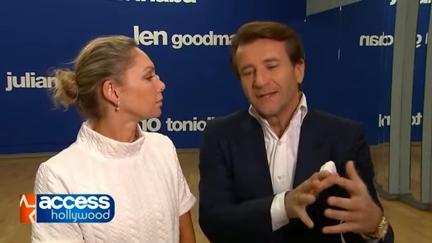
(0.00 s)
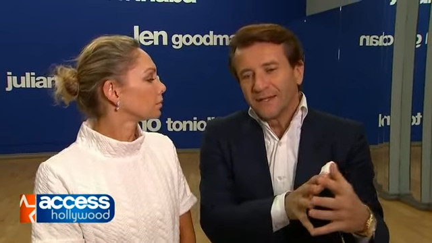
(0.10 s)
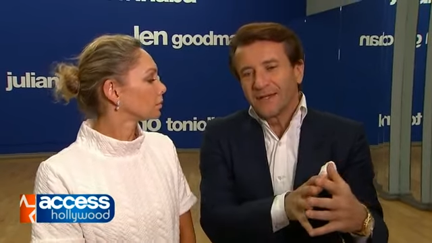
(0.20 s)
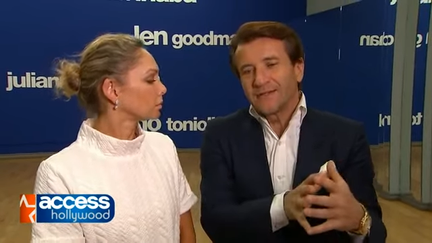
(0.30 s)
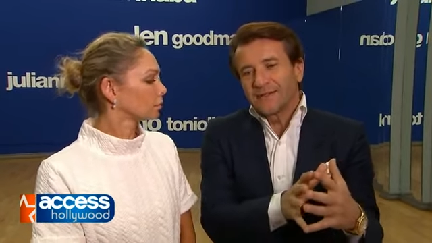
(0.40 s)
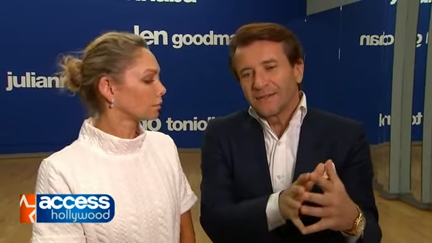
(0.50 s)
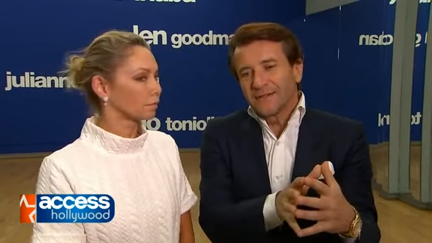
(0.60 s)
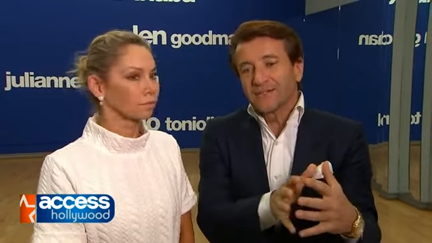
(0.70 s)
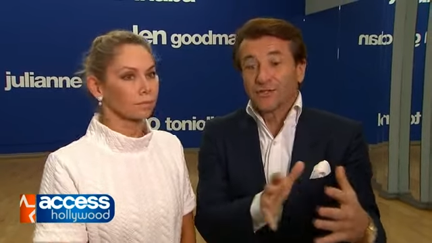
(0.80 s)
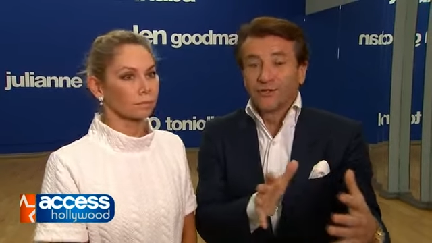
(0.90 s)
Speaker 1: And
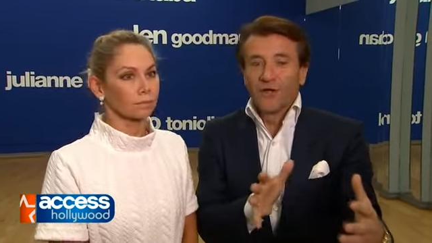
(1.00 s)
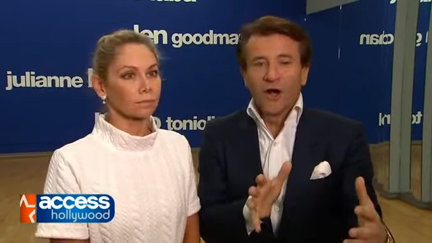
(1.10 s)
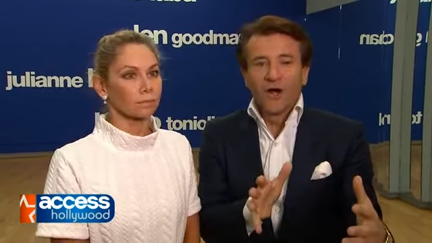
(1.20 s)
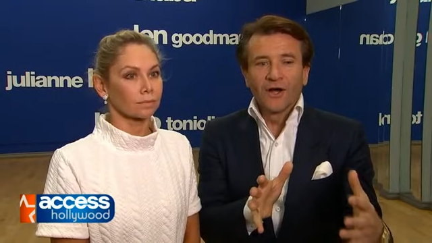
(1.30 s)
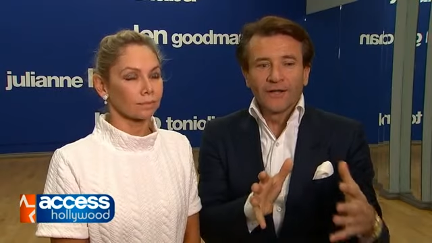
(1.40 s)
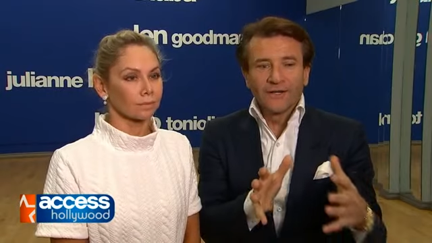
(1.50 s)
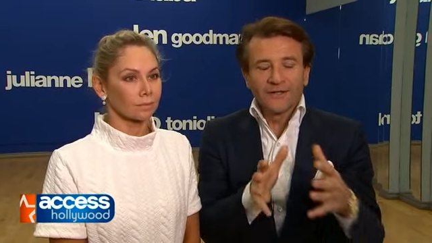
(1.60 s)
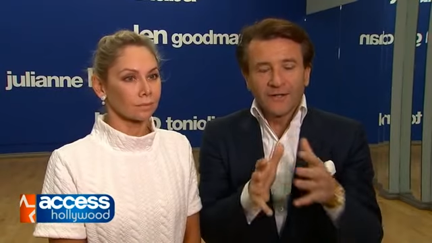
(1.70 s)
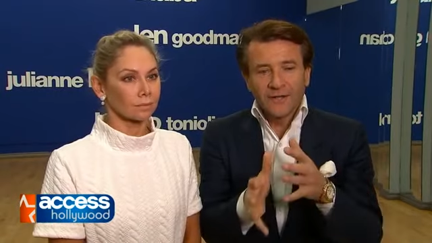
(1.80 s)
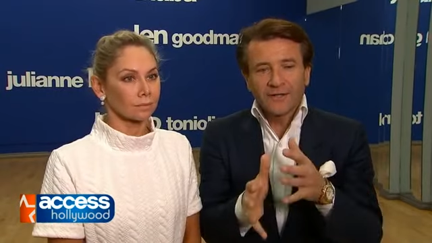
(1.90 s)
it's long, and I
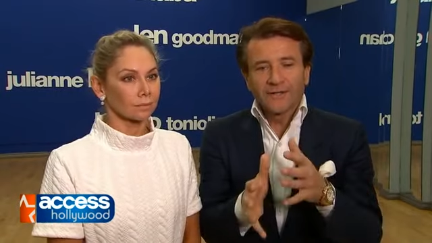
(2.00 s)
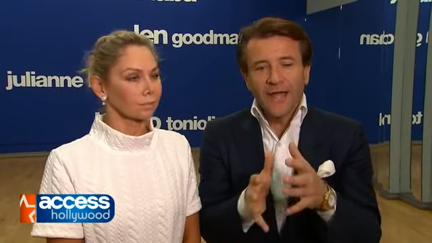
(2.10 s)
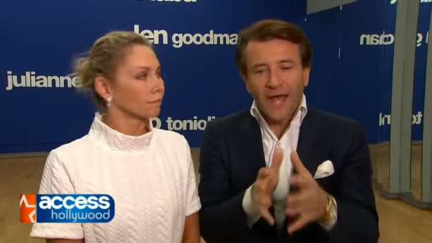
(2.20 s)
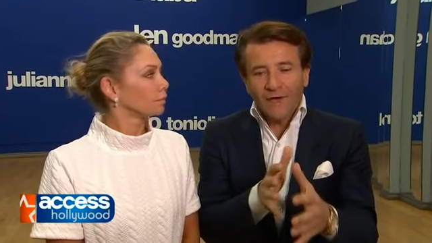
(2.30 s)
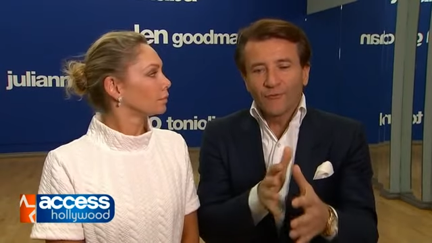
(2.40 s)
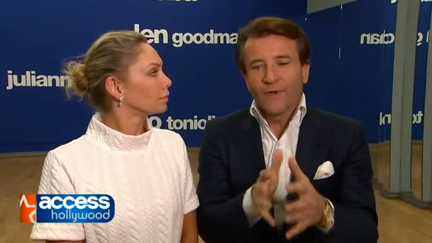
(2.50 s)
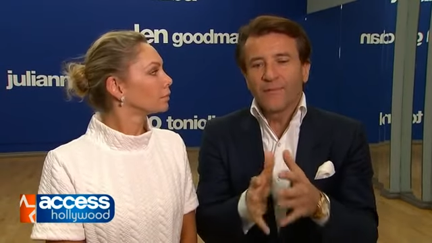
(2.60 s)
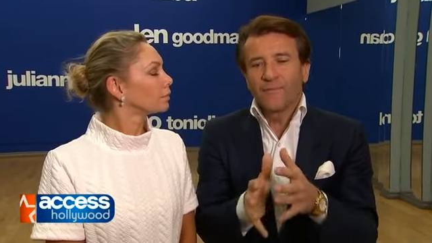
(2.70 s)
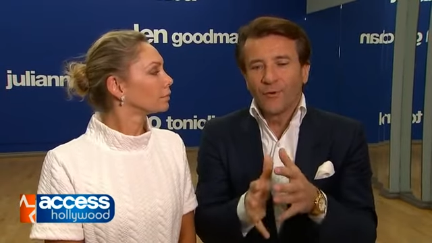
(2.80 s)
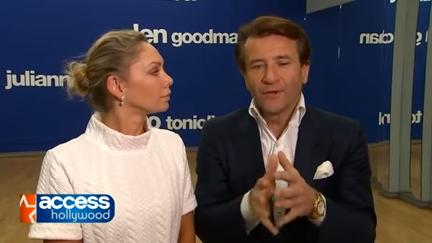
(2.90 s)
think at halfway
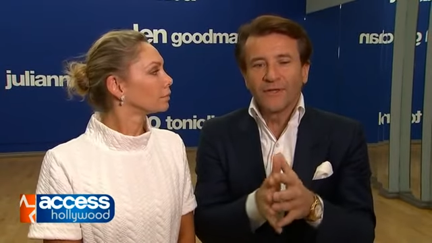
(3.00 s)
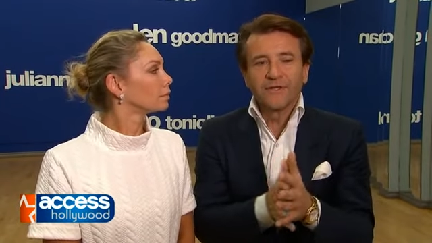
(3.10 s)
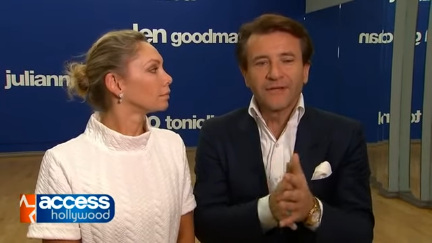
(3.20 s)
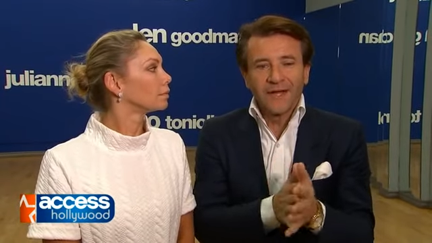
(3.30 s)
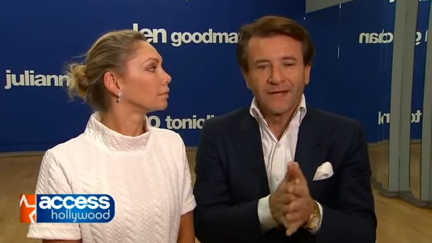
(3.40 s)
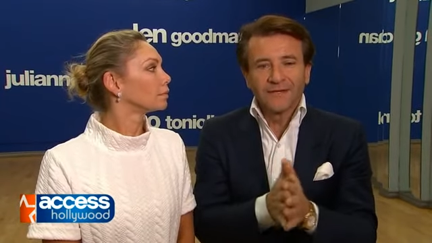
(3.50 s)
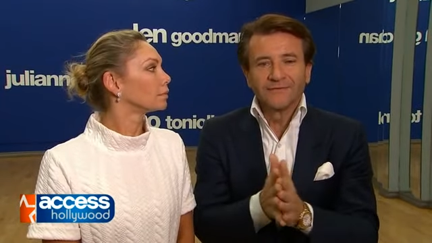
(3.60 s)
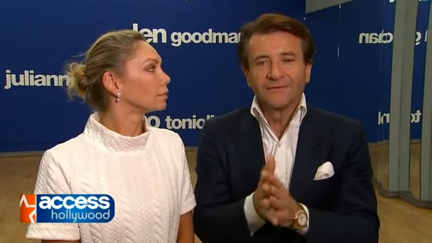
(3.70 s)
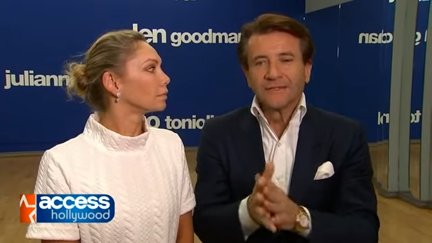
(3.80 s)
point, you kind of,